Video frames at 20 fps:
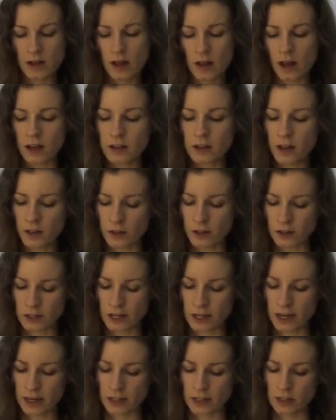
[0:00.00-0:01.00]
Another
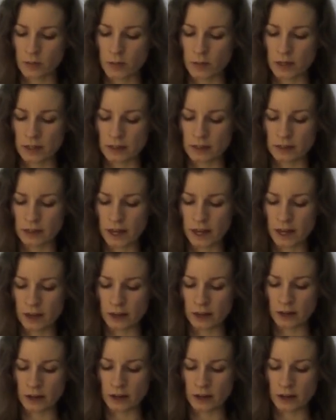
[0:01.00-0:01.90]
text minutes later,